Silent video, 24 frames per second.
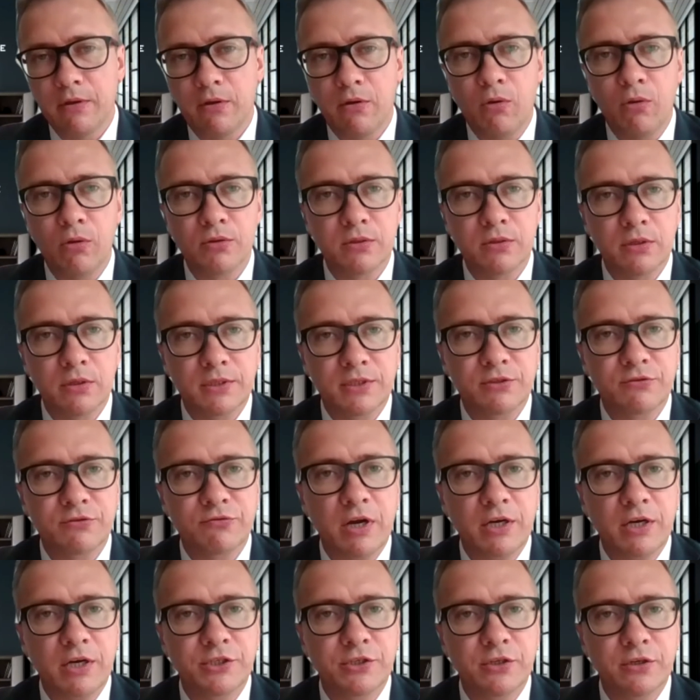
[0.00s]
whole
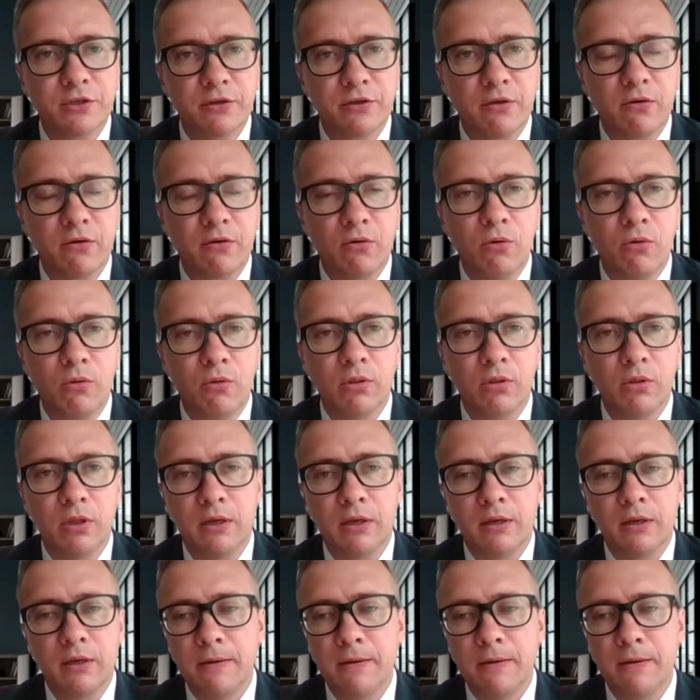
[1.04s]
structure, the whole